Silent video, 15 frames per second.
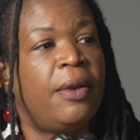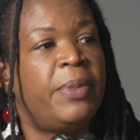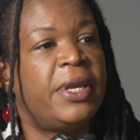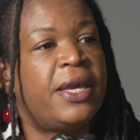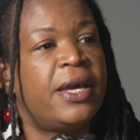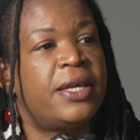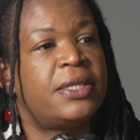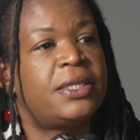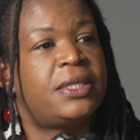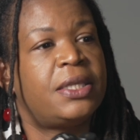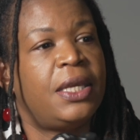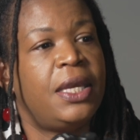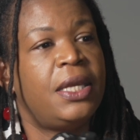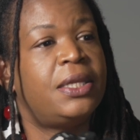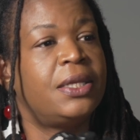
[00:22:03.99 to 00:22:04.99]
because
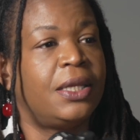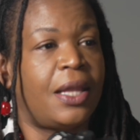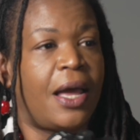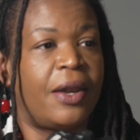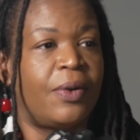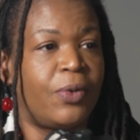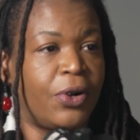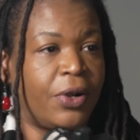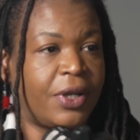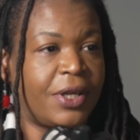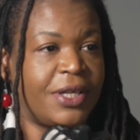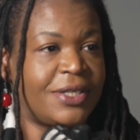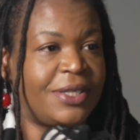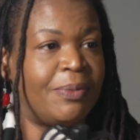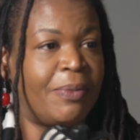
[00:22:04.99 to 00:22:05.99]
he did a lot of work
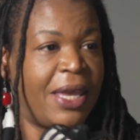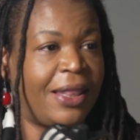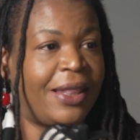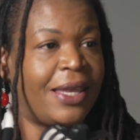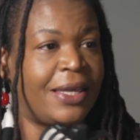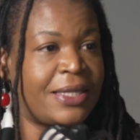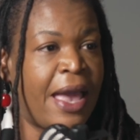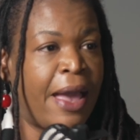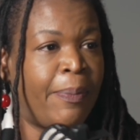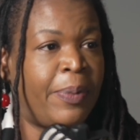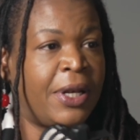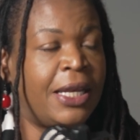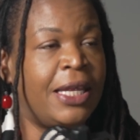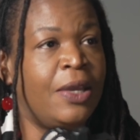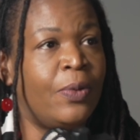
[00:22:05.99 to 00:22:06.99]
to make things happen,
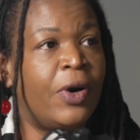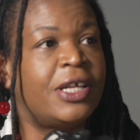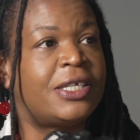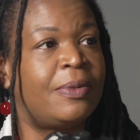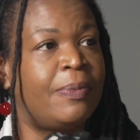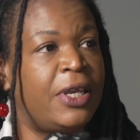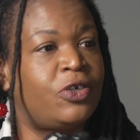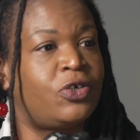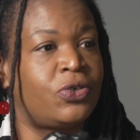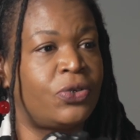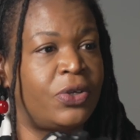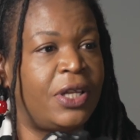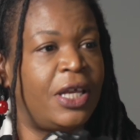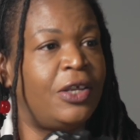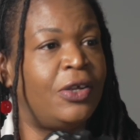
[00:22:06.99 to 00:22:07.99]
and he wanted to make
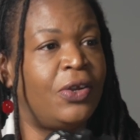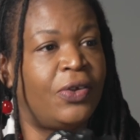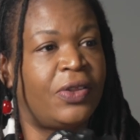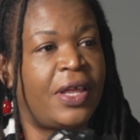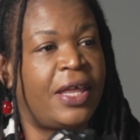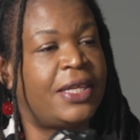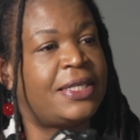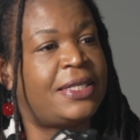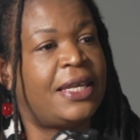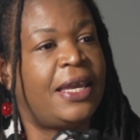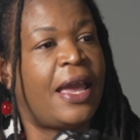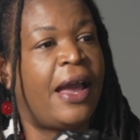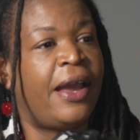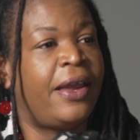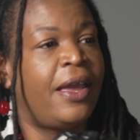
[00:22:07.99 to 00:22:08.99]
sure that, you know, how they
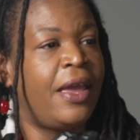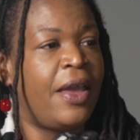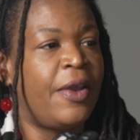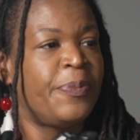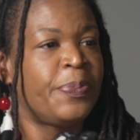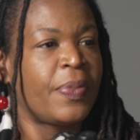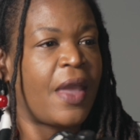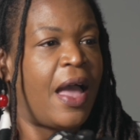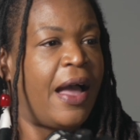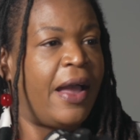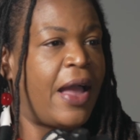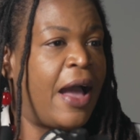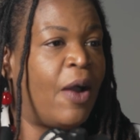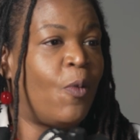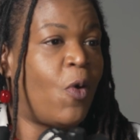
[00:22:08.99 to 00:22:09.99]
say,
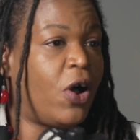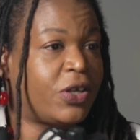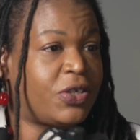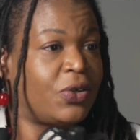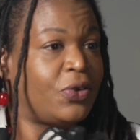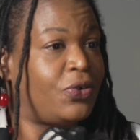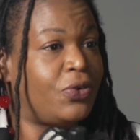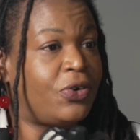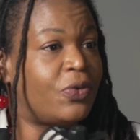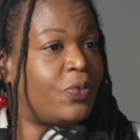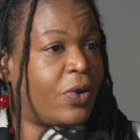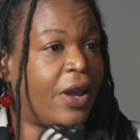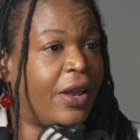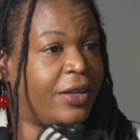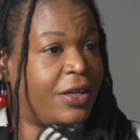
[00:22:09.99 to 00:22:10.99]
I walk so you could
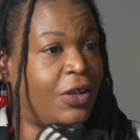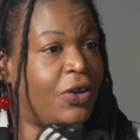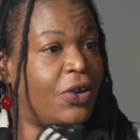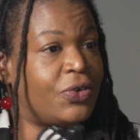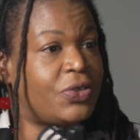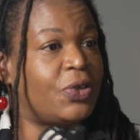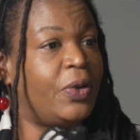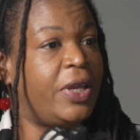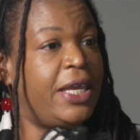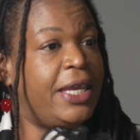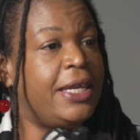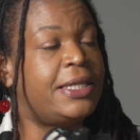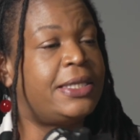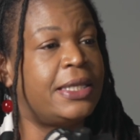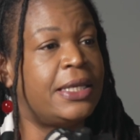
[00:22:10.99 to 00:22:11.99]
run, you know. So
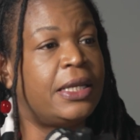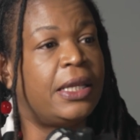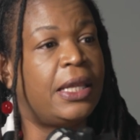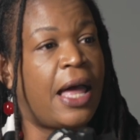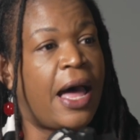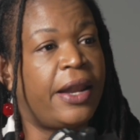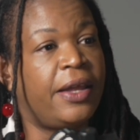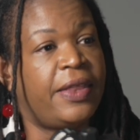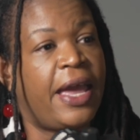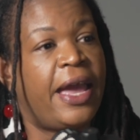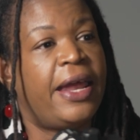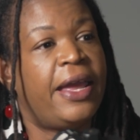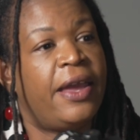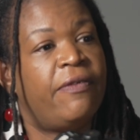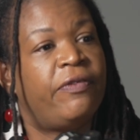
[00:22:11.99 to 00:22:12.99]
he did a lot of
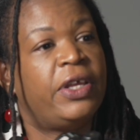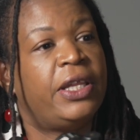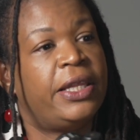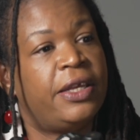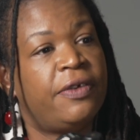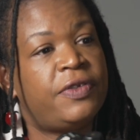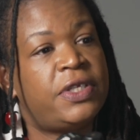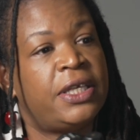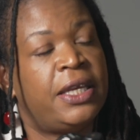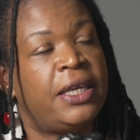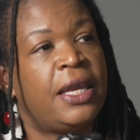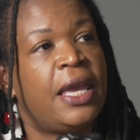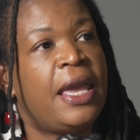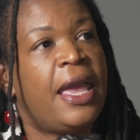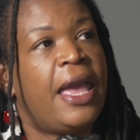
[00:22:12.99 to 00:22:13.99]
that heavy
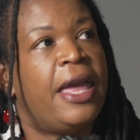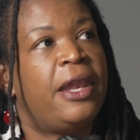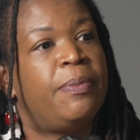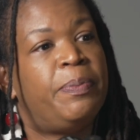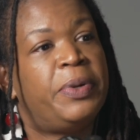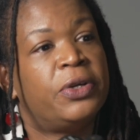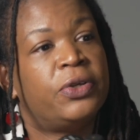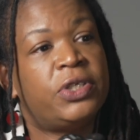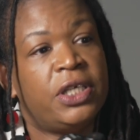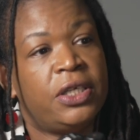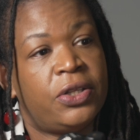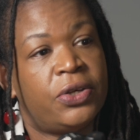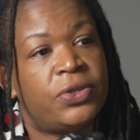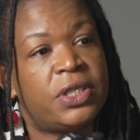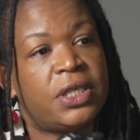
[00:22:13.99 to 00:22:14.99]
lifting and building
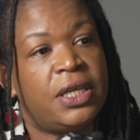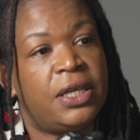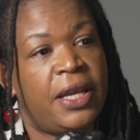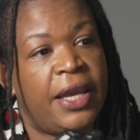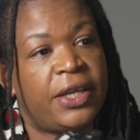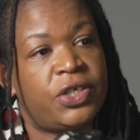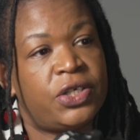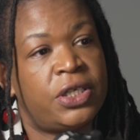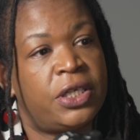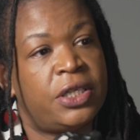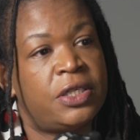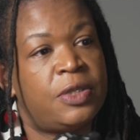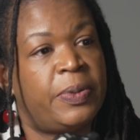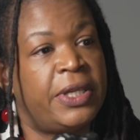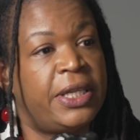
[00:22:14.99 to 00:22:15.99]
those
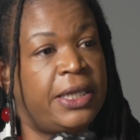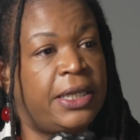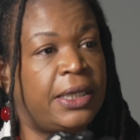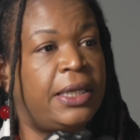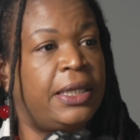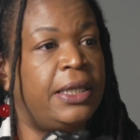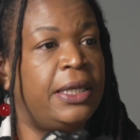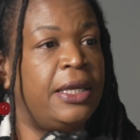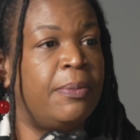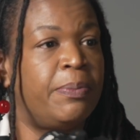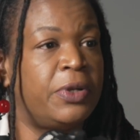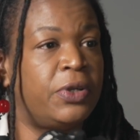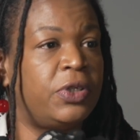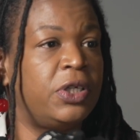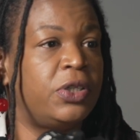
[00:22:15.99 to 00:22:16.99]
connections politically and
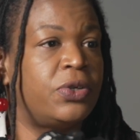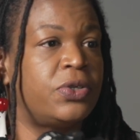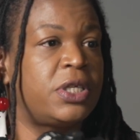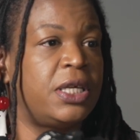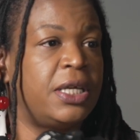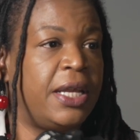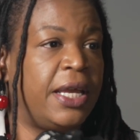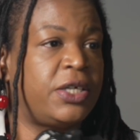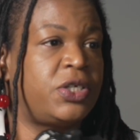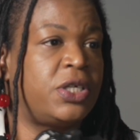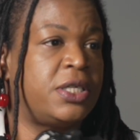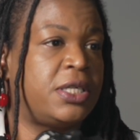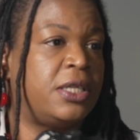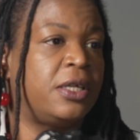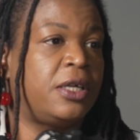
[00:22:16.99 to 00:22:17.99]
building those
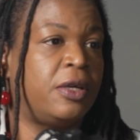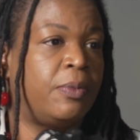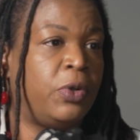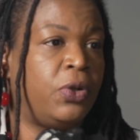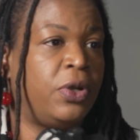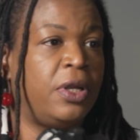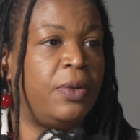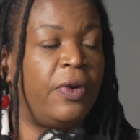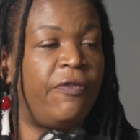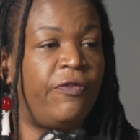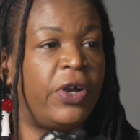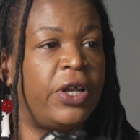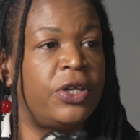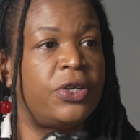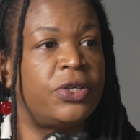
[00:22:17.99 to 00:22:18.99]
connections in the community with
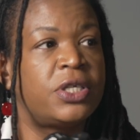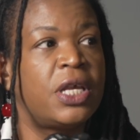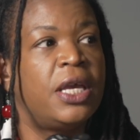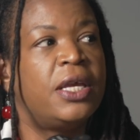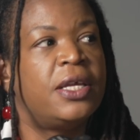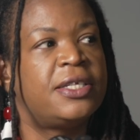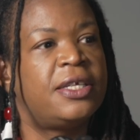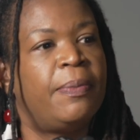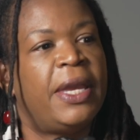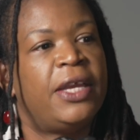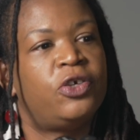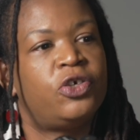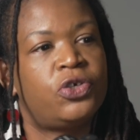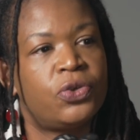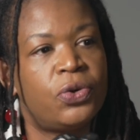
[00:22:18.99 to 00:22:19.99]
funders to
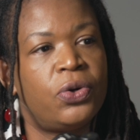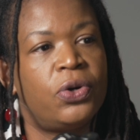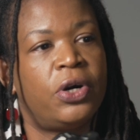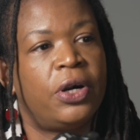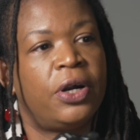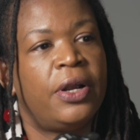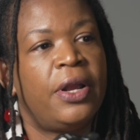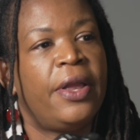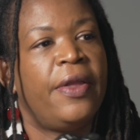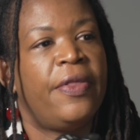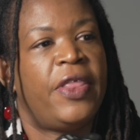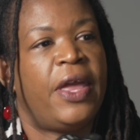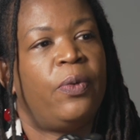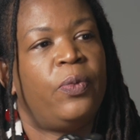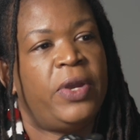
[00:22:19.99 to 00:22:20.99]
make sure
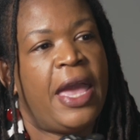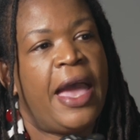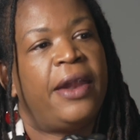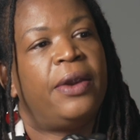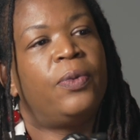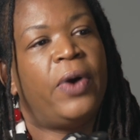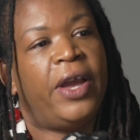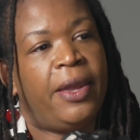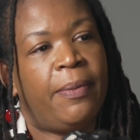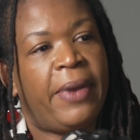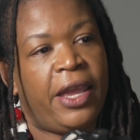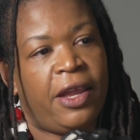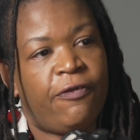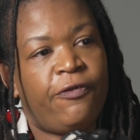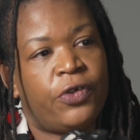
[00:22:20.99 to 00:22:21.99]
that we had a way
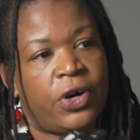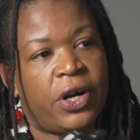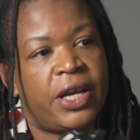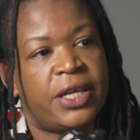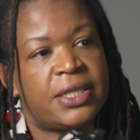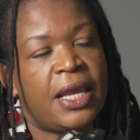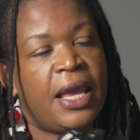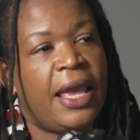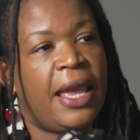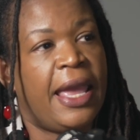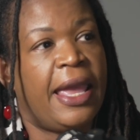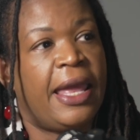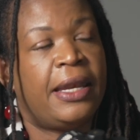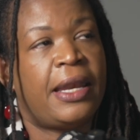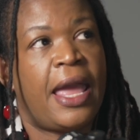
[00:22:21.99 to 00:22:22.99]
made for us.
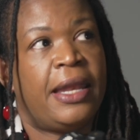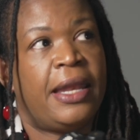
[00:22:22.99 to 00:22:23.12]
And